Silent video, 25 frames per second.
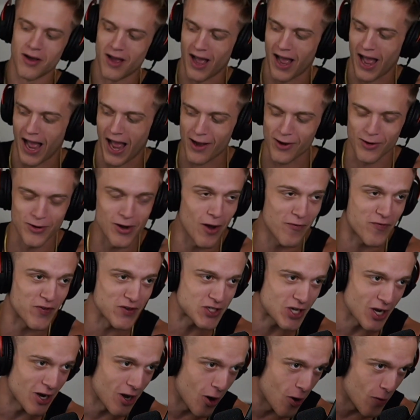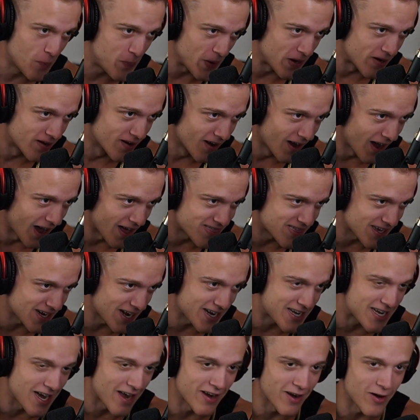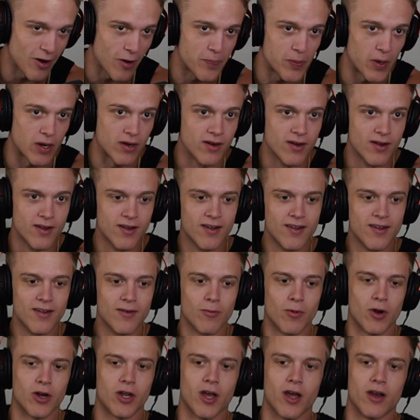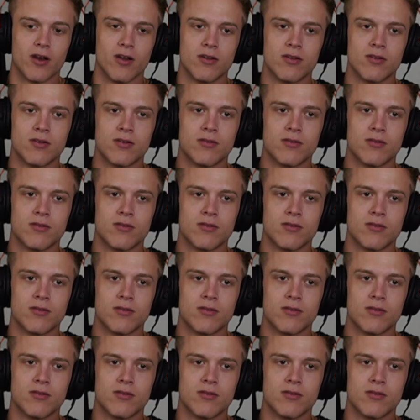I don't know if it's gonna open. I think I cut it open. We're good.